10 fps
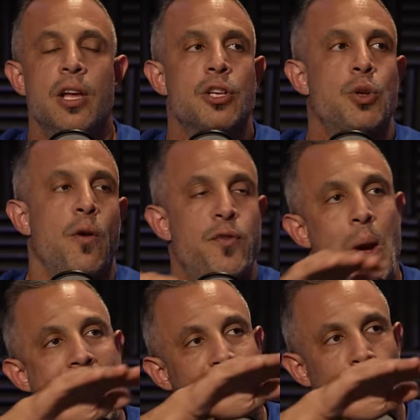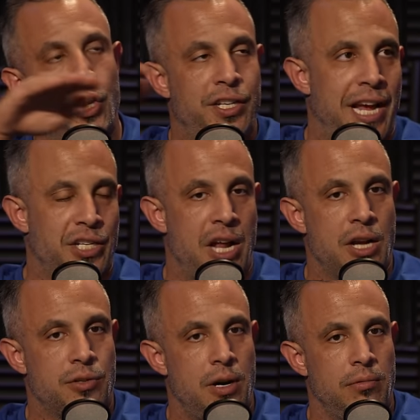So if you have good
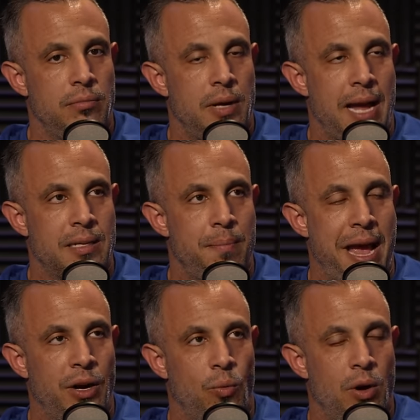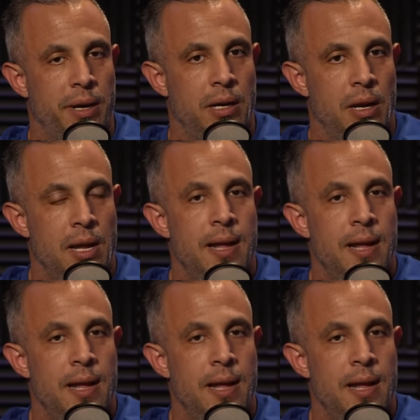testosterone as a man or woman